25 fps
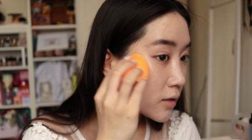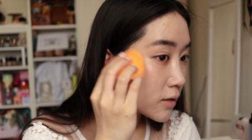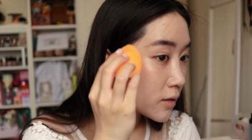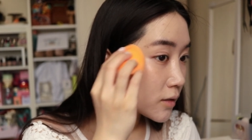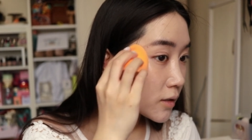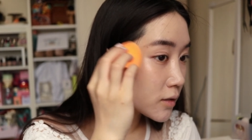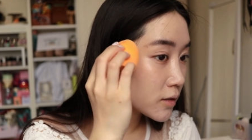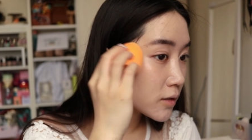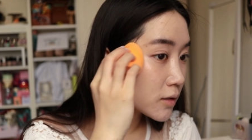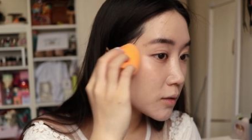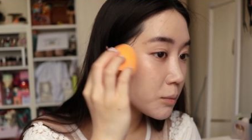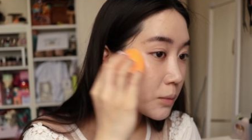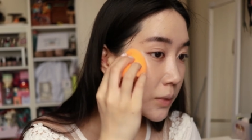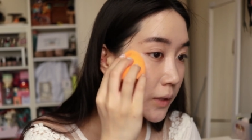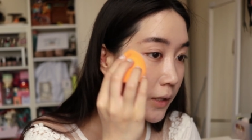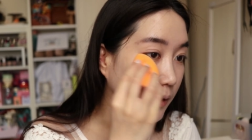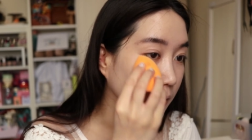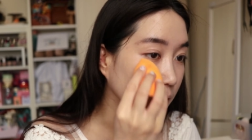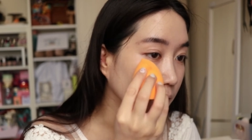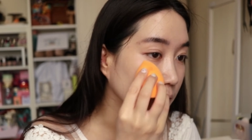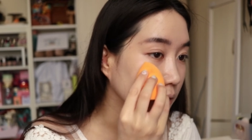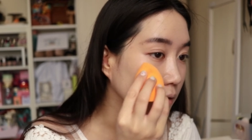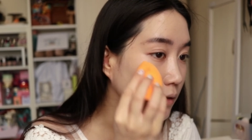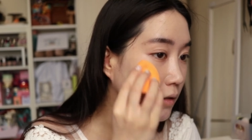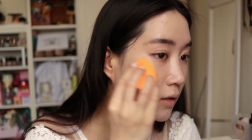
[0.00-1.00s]

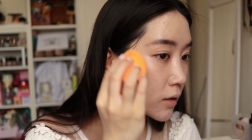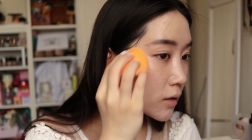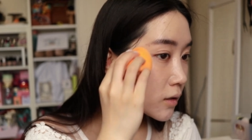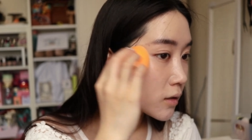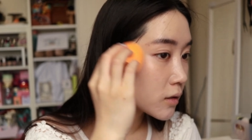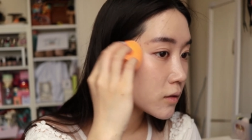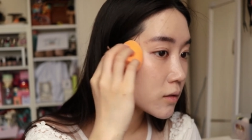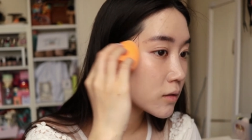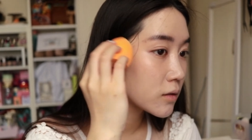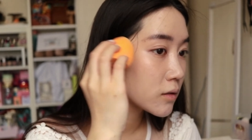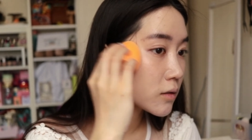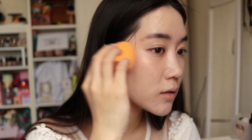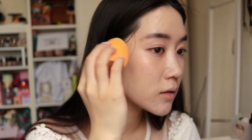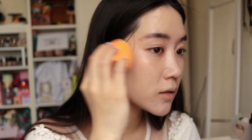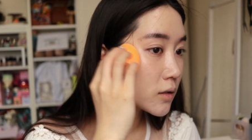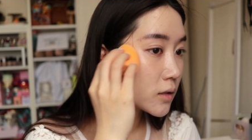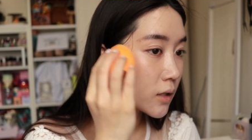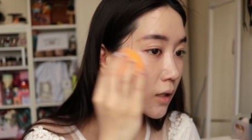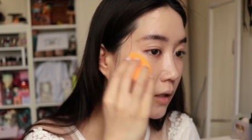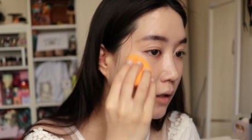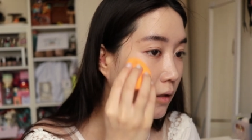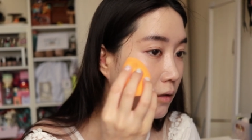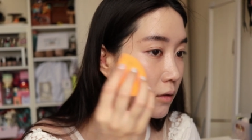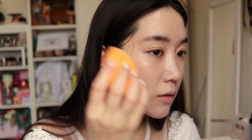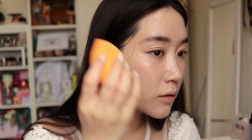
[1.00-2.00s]
disappears.
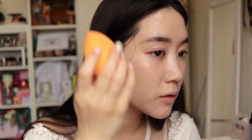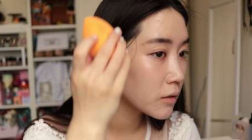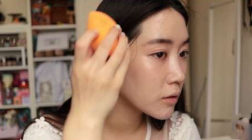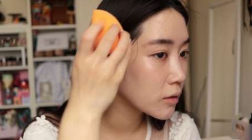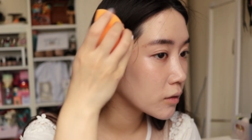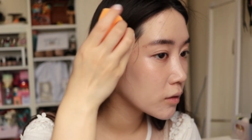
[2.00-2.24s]
So,